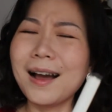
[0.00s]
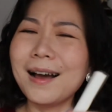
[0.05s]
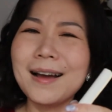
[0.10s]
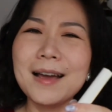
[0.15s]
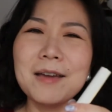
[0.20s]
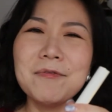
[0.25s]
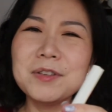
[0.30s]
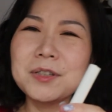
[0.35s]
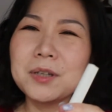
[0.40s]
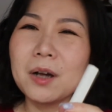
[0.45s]

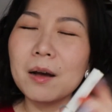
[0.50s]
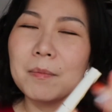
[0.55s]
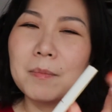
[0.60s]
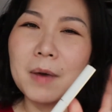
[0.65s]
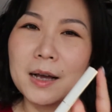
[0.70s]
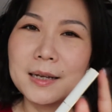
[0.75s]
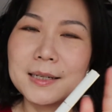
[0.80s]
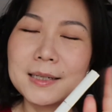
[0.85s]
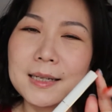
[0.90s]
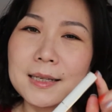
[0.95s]
Every time
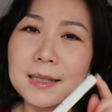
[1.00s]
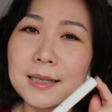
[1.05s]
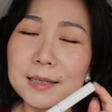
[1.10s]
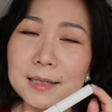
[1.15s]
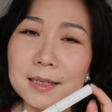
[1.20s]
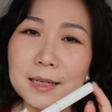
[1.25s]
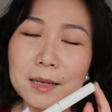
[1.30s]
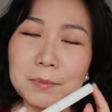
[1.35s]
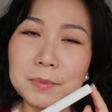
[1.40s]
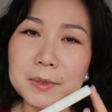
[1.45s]
I see
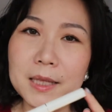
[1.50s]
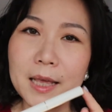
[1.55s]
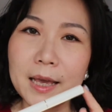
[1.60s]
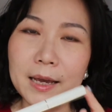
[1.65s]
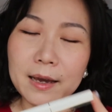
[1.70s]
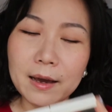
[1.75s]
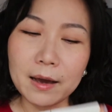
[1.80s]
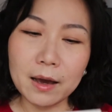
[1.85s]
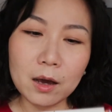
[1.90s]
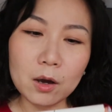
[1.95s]
this
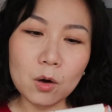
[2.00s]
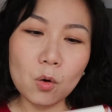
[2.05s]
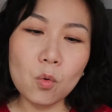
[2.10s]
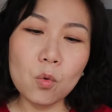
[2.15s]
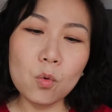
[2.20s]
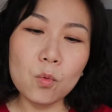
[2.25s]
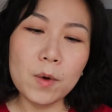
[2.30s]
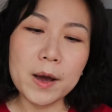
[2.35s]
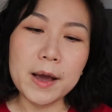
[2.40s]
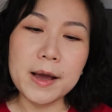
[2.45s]
lipstick, I
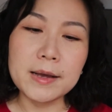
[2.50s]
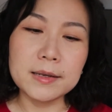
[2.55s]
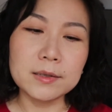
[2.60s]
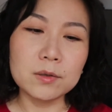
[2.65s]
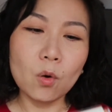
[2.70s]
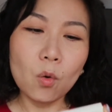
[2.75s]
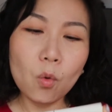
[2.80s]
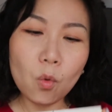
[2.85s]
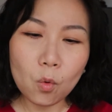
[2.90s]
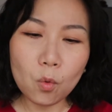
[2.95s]
always